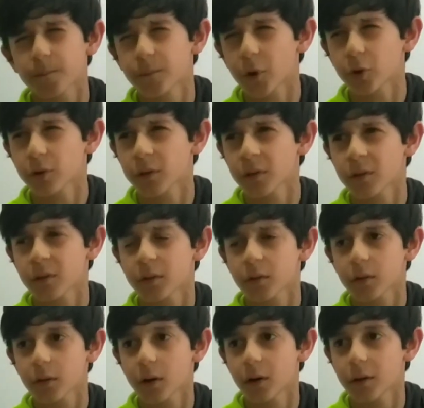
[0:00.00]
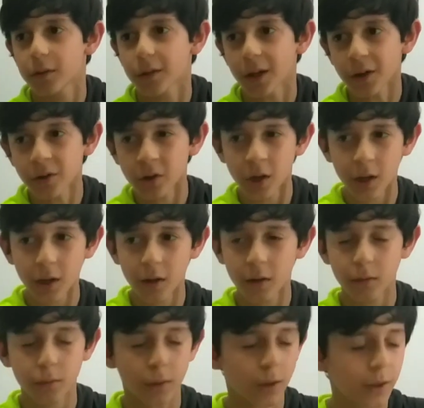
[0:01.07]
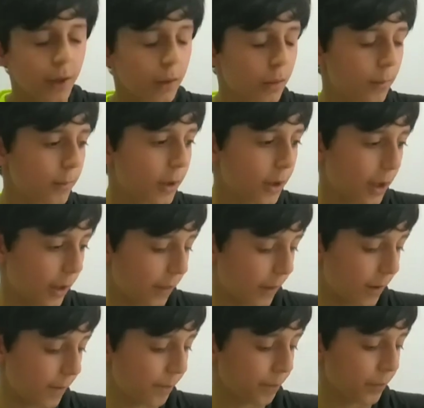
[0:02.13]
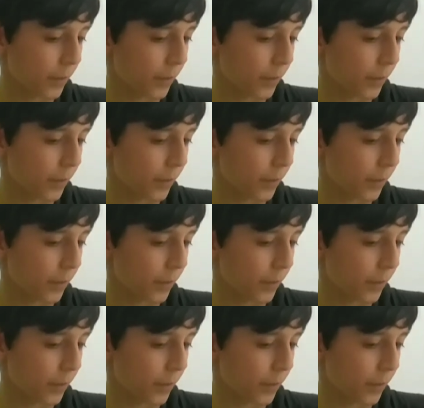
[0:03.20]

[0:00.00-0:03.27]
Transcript: on a Sunday, something like that.